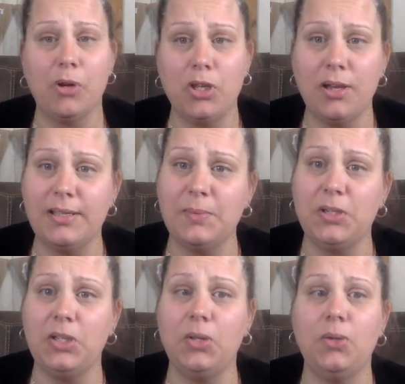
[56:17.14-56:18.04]
you guys want
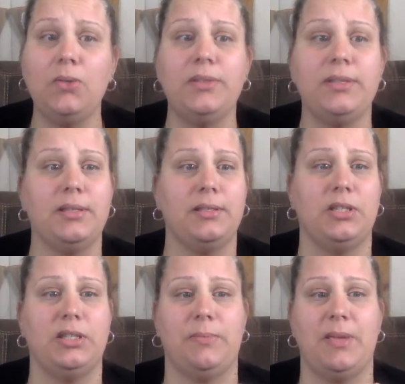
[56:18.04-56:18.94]
to use,
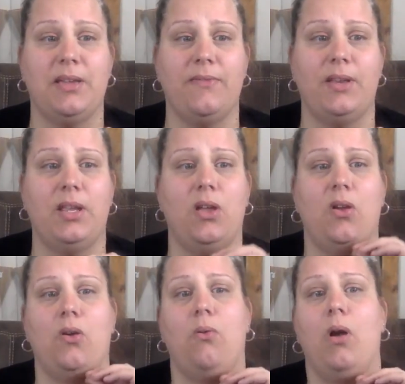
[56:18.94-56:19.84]
just make a
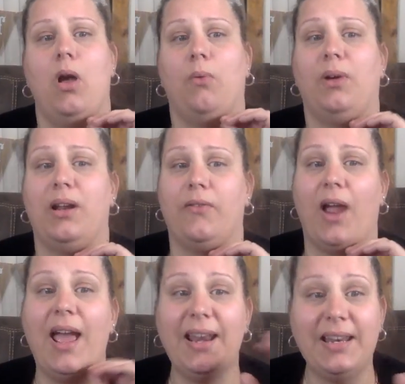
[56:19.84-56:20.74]
video. Whatever
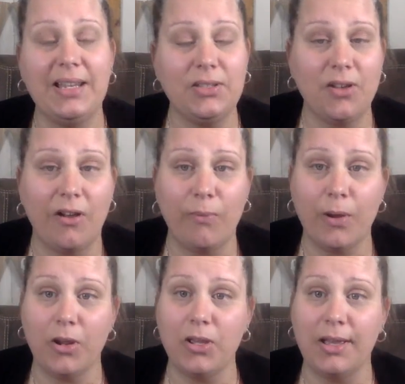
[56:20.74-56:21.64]
editing
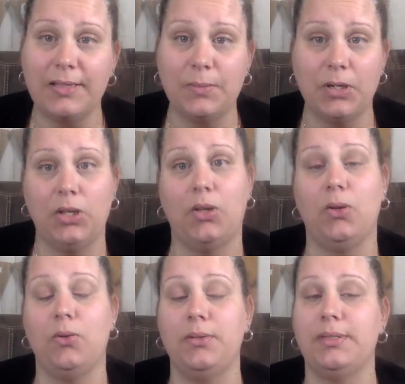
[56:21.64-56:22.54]
software you guys want to use,